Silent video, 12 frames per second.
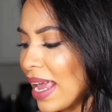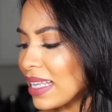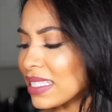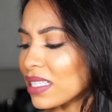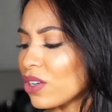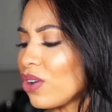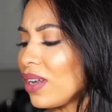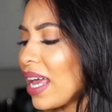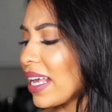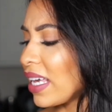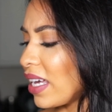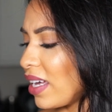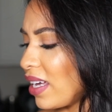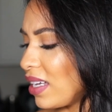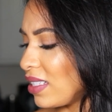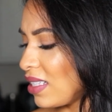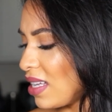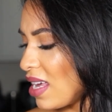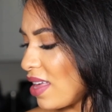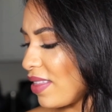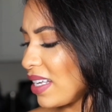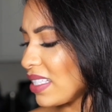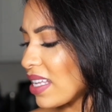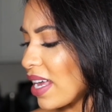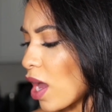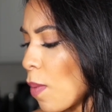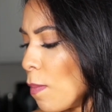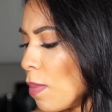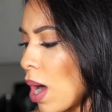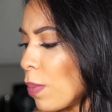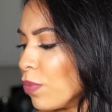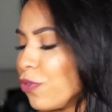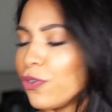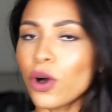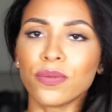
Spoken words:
it's got like a, I think it's like a month